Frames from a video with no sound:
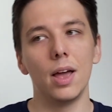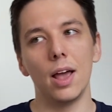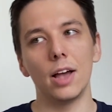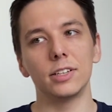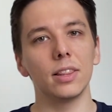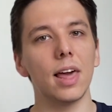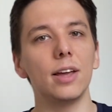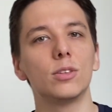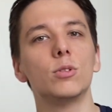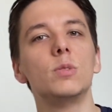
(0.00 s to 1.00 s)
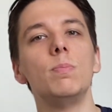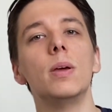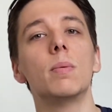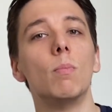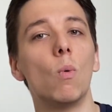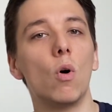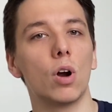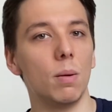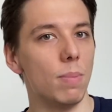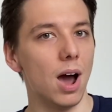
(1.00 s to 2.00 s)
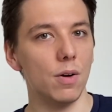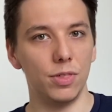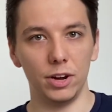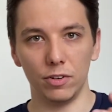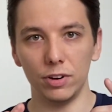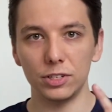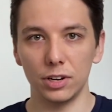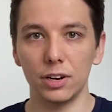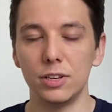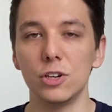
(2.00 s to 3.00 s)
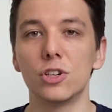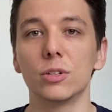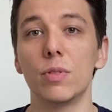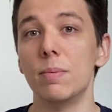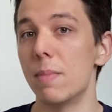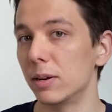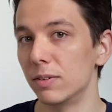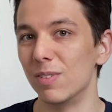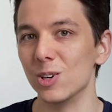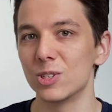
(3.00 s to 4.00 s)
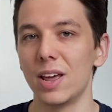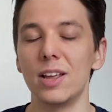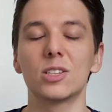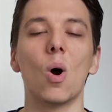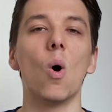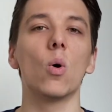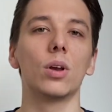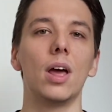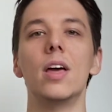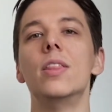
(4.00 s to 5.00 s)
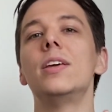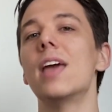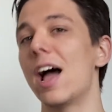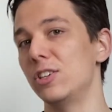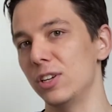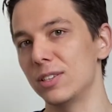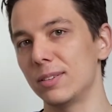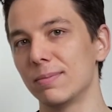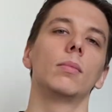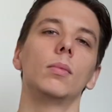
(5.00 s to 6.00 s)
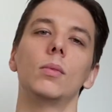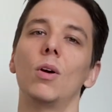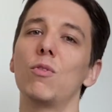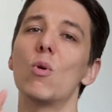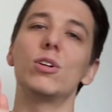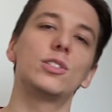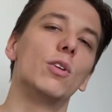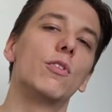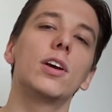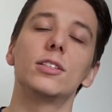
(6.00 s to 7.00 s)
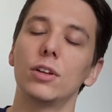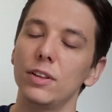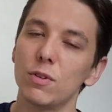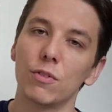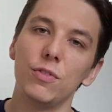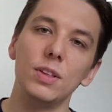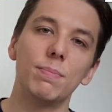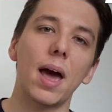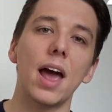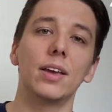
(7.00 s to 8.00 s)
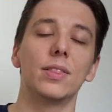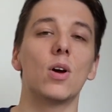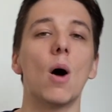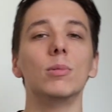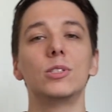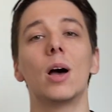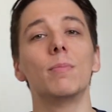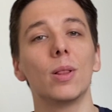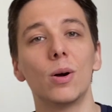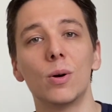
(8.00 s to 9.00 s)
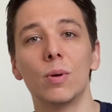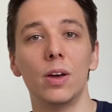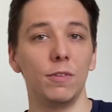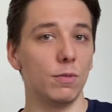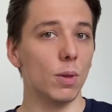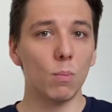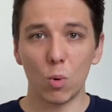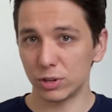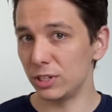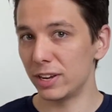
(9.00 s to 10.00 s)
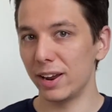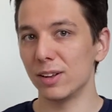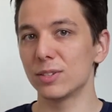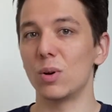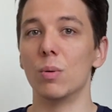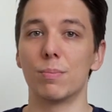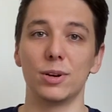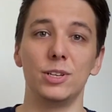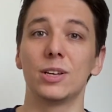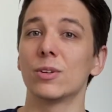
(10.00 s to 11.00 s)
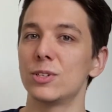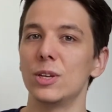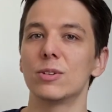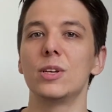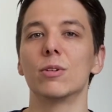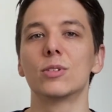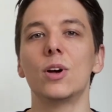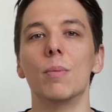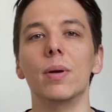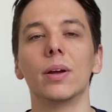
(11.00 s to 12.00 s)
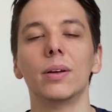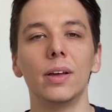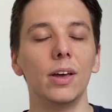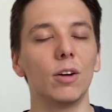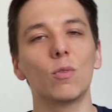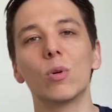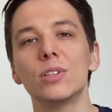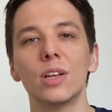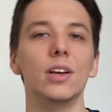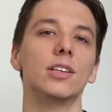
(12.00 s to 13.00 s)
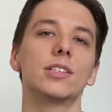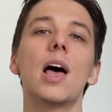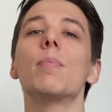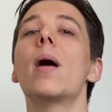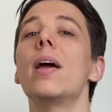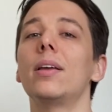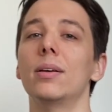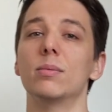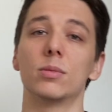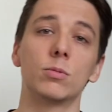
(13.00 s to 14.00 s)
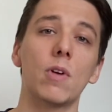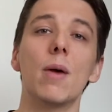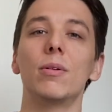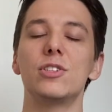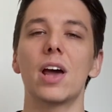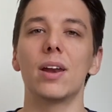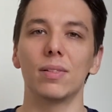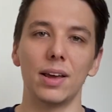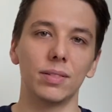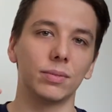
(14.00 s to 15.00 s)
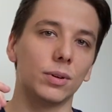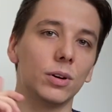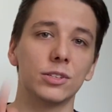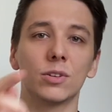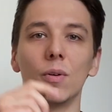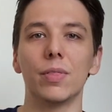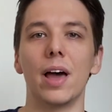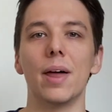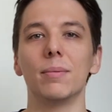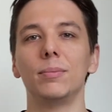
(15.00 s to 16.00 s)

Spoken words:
as I'd like to speak more about the recent addition to the metaverse, and it's called the gadgets. Of course, don't forget to leave your feedback in the comments down below if you want more details on particular SIDUS Heroes topic. And of course, slap like and subscribe to the channel, and let's roll that.